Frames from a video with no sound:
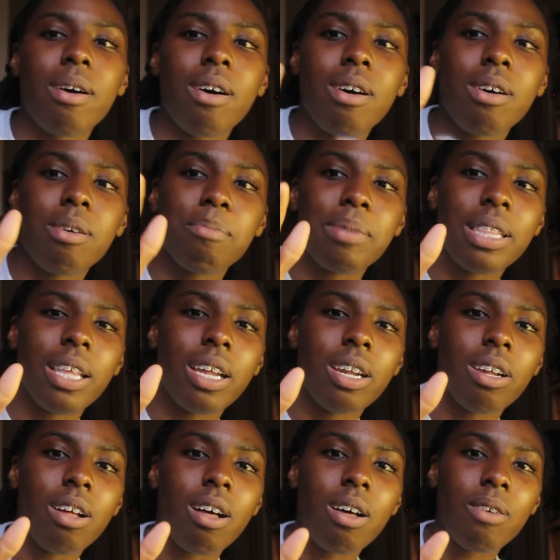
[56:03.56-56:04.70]
palm and let
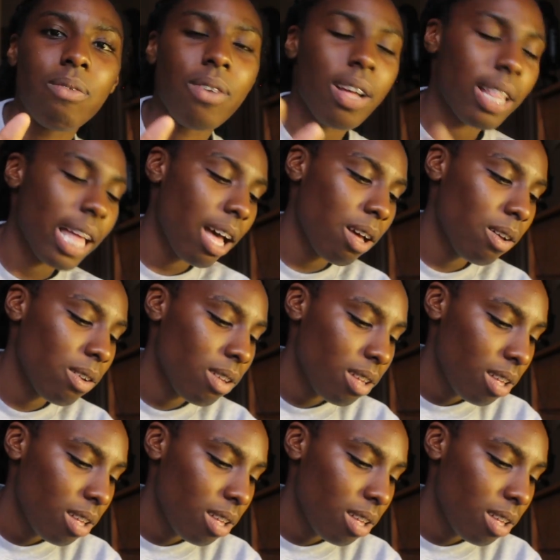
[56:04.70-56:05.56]
it all fall out.